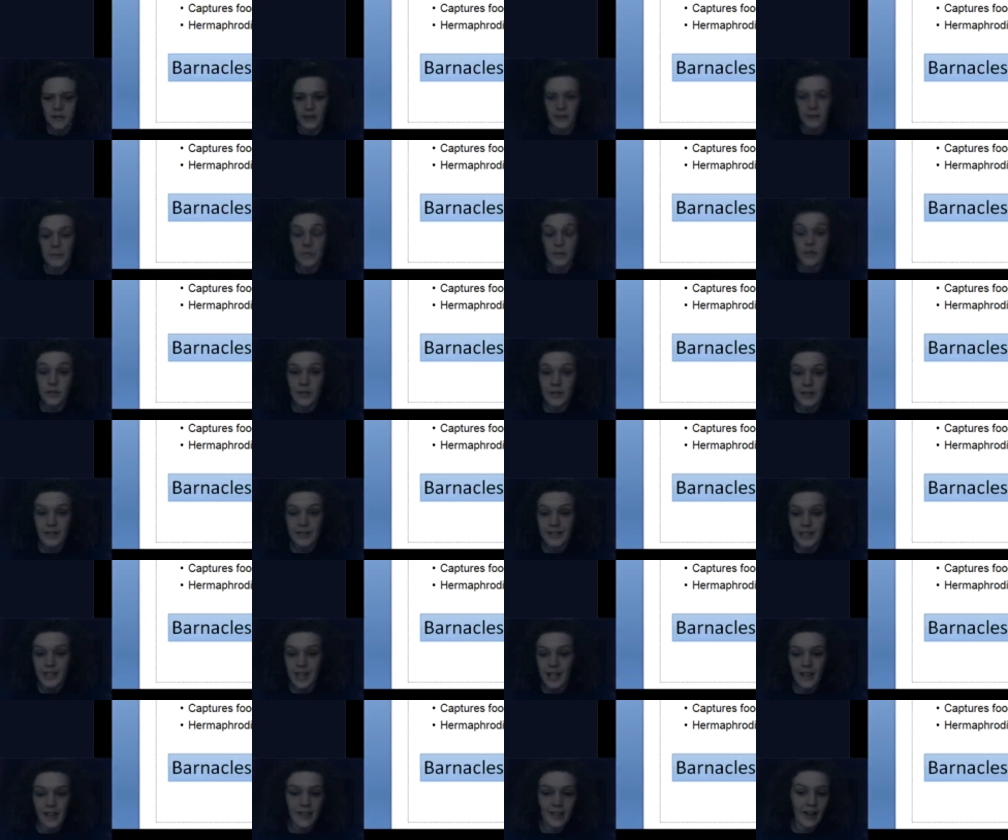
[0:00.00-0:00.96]
are there, but you can
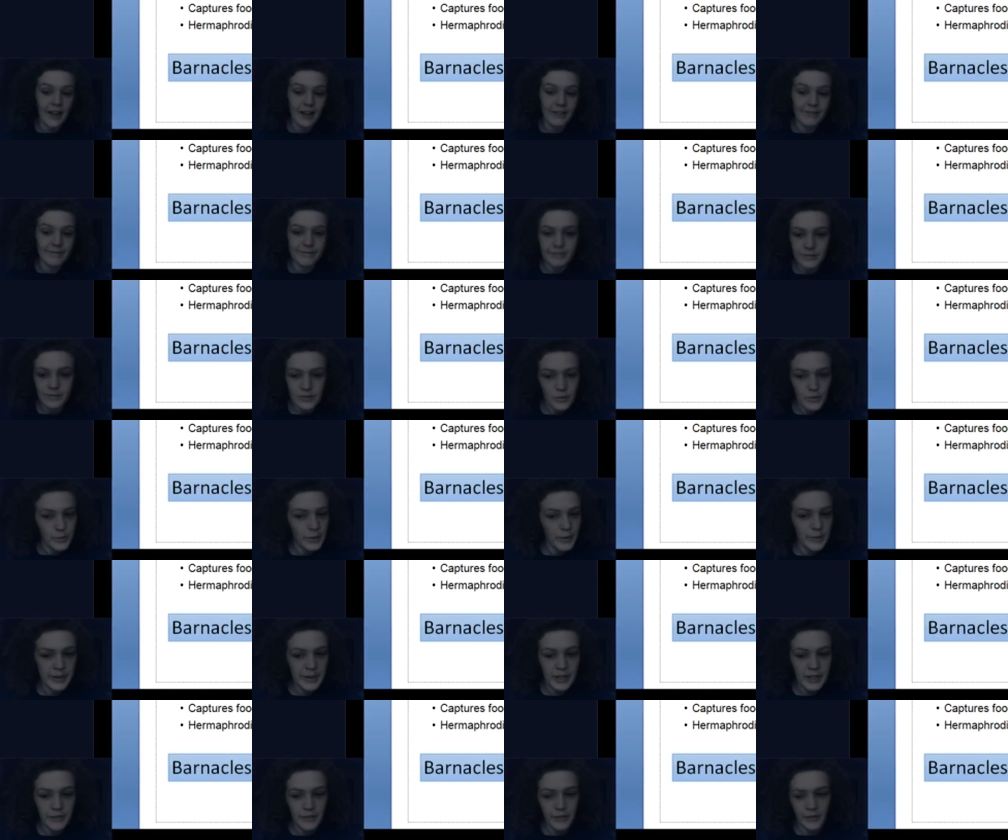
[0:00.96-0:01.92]
study that. We
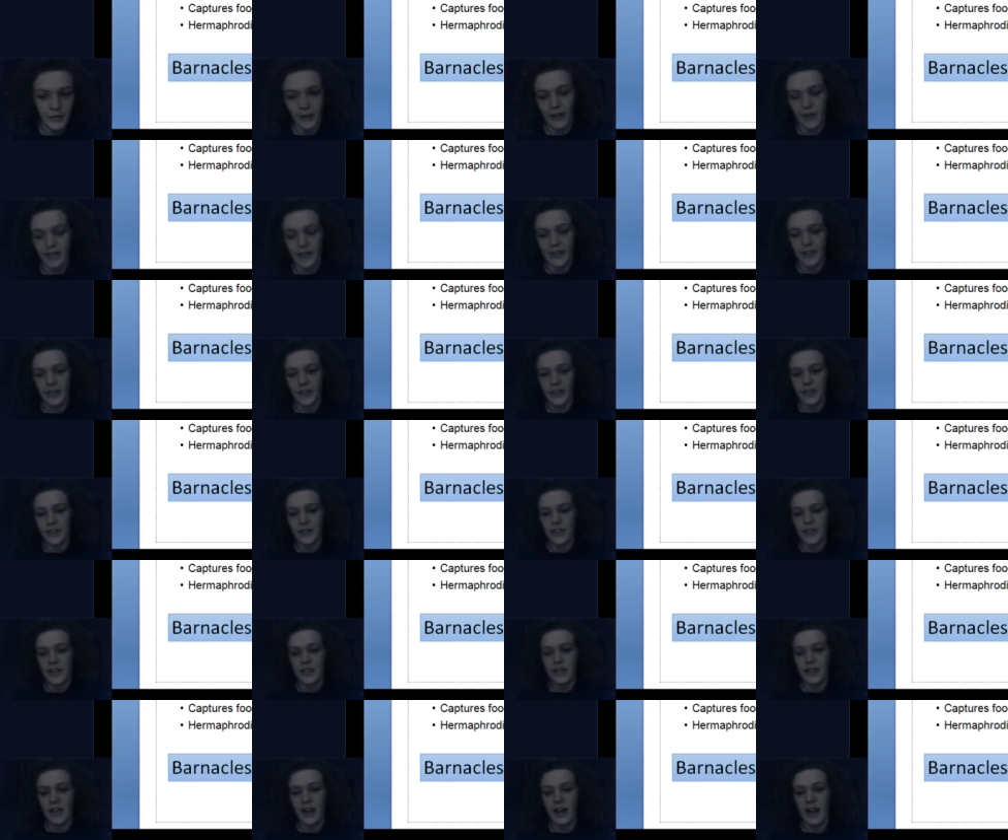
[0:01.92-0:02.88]
went over all this. They're
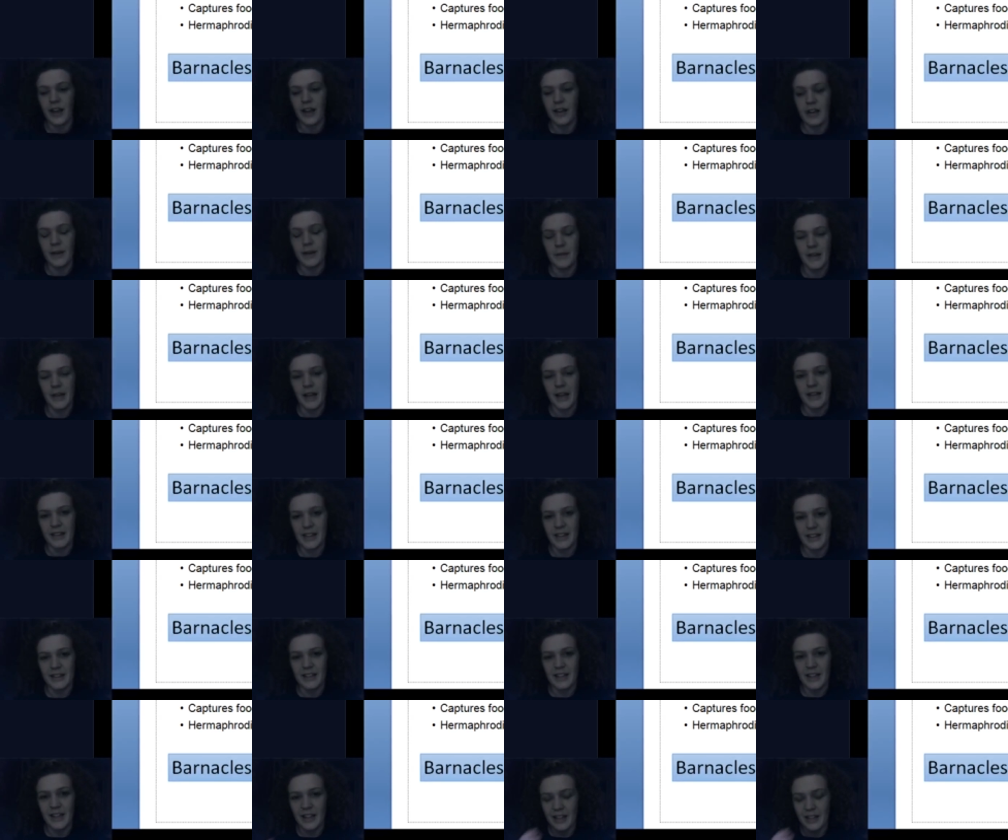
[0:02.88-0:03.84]
sessile. I, I
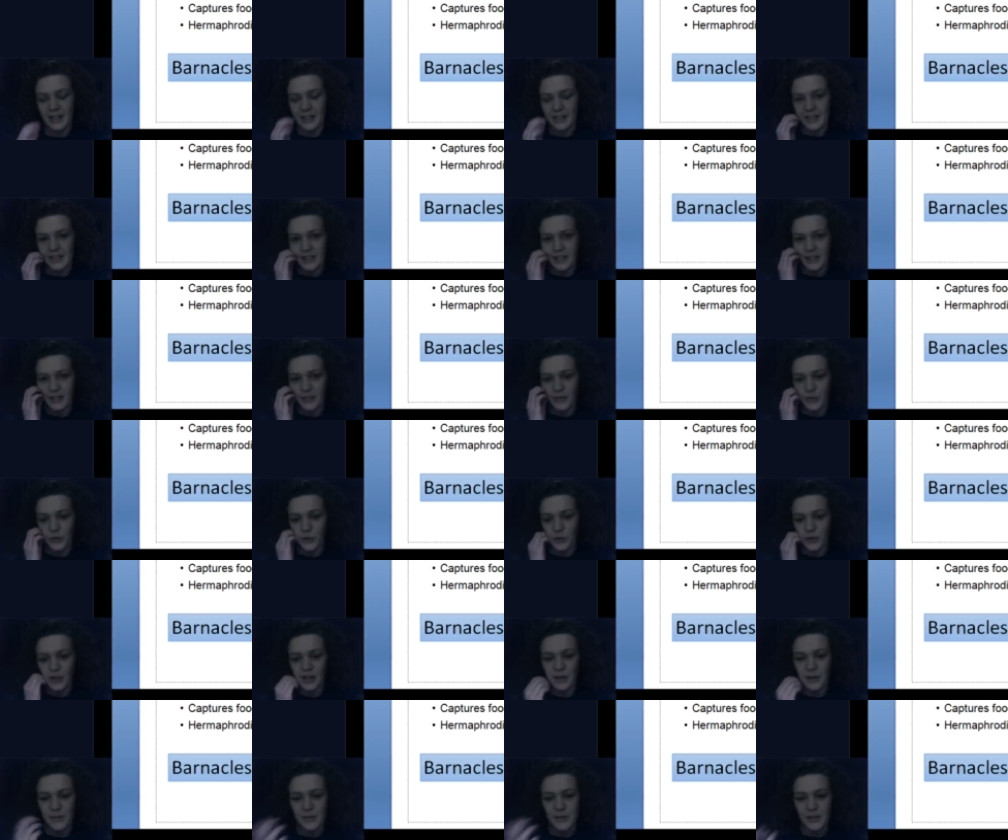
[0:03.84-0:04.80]
think that I got this out of
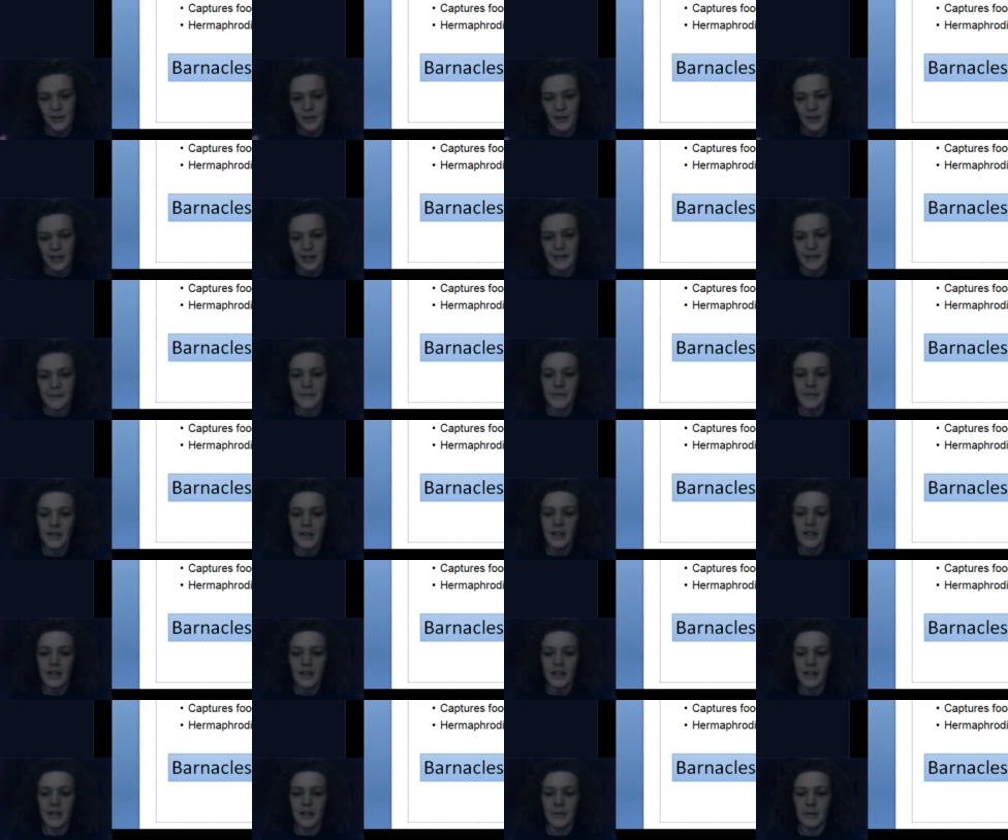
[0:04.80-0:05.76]
order, and I'm sorry.
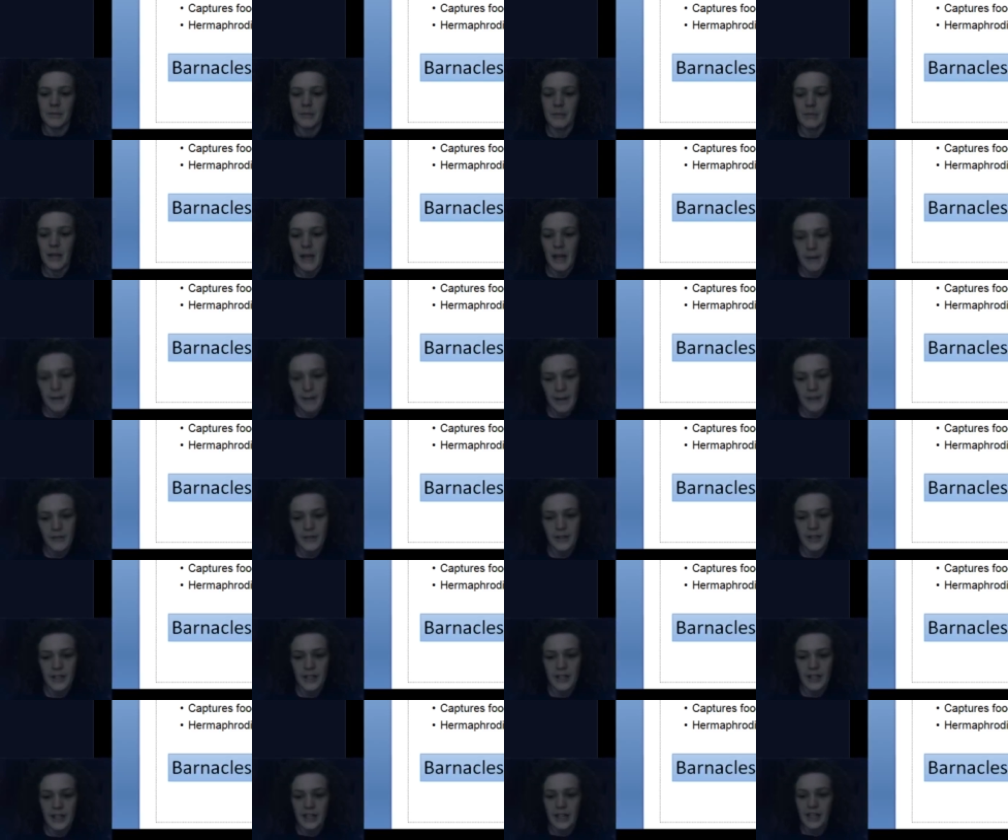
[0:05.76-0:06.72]
Um,
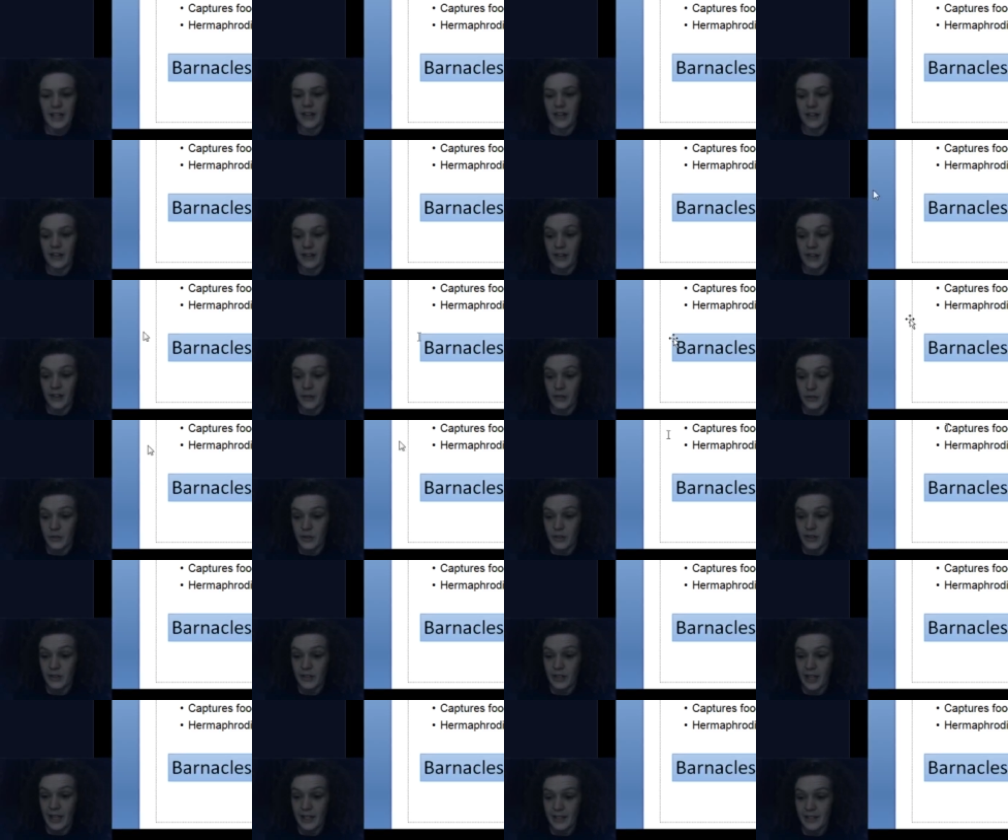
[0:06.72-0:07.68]
hermaphroditic, and then those are
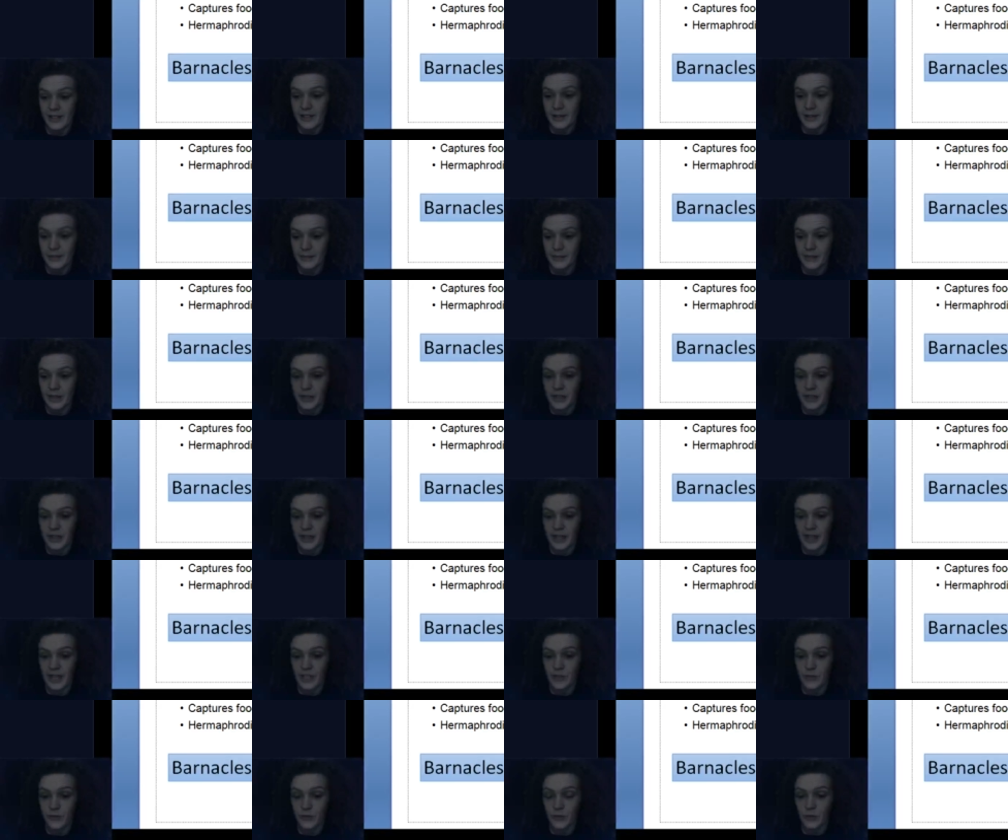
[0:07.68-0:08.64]
their licks that they
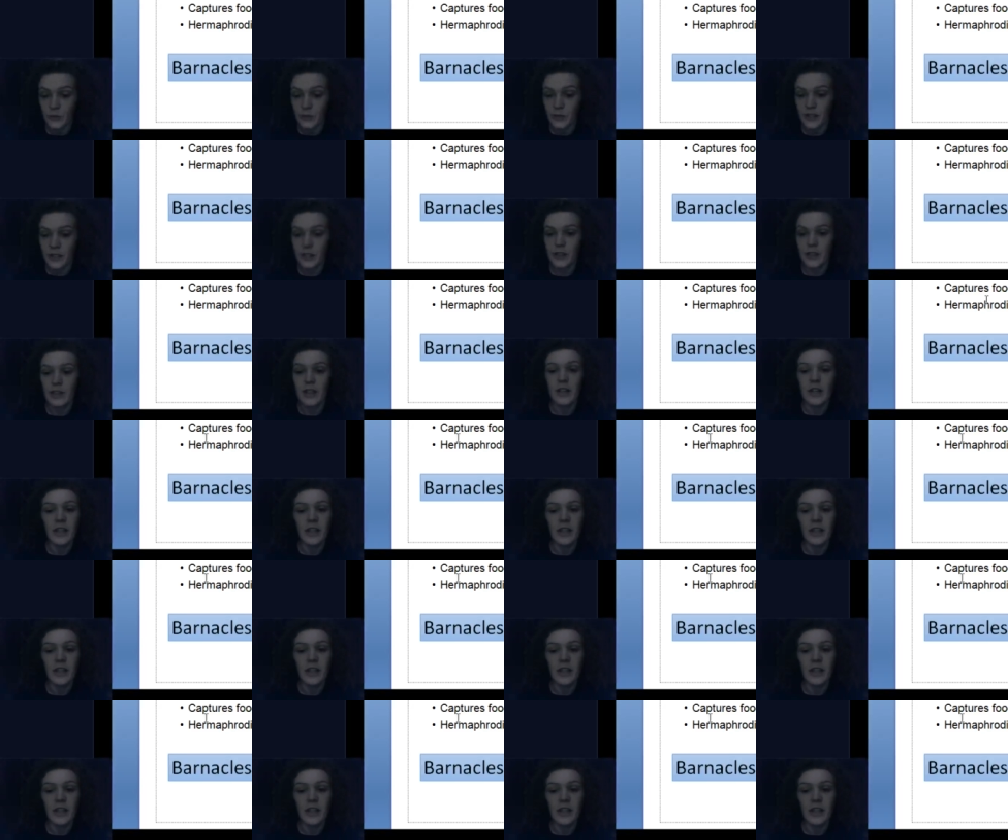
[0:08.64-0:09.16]
catch food with.